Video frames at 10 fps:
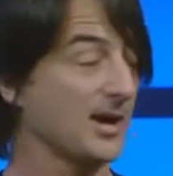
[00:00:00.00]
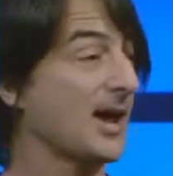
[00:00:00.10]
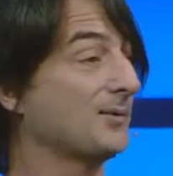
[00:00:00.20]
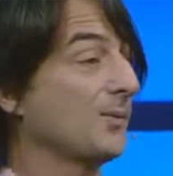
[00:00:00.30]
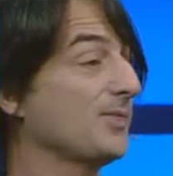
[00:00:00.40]

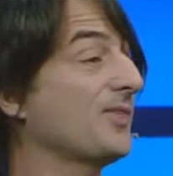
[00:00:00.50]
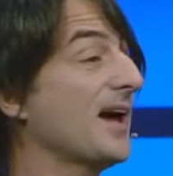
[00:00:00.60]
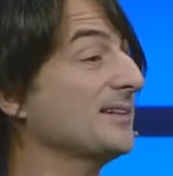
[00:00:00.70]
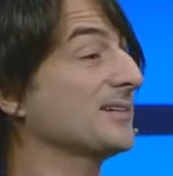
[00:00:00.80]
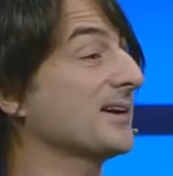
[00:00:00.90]
And what
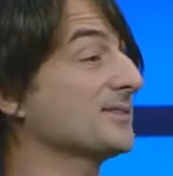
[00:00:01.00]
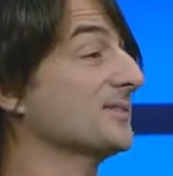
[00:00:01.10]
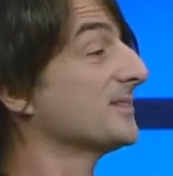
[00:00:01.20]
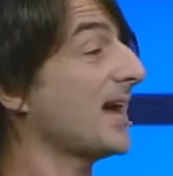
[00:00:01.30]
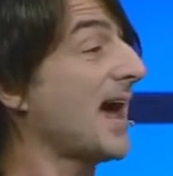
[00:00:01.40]
that does
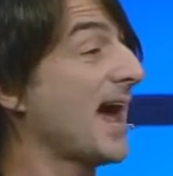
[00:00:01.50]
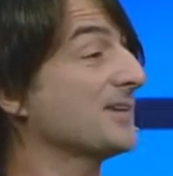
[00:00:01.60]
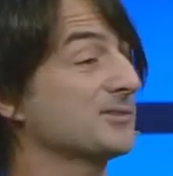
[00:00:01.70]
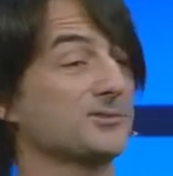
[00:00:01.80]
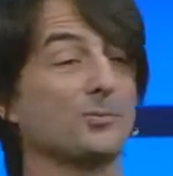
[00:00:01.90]
is
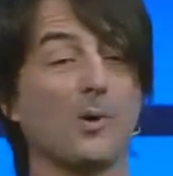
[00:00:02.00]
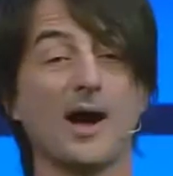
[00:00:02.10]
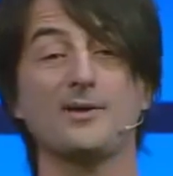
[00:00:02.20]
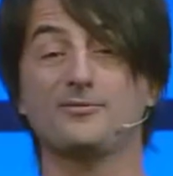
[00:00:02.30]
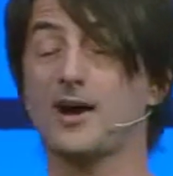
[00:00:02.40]
asks
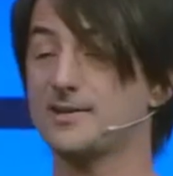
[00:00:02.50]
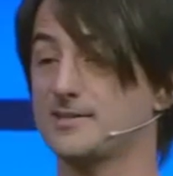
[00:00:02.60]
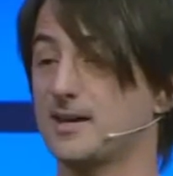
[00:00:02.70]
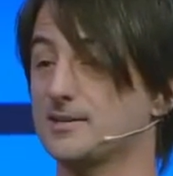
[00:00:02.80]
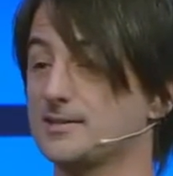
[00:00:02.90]
Wi-Fi
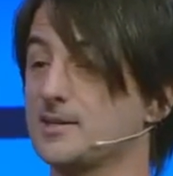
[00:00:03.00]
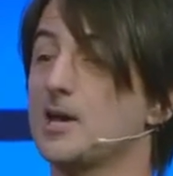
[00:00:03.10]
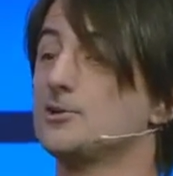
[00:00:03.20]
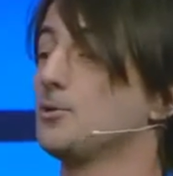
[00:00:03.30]
Sense to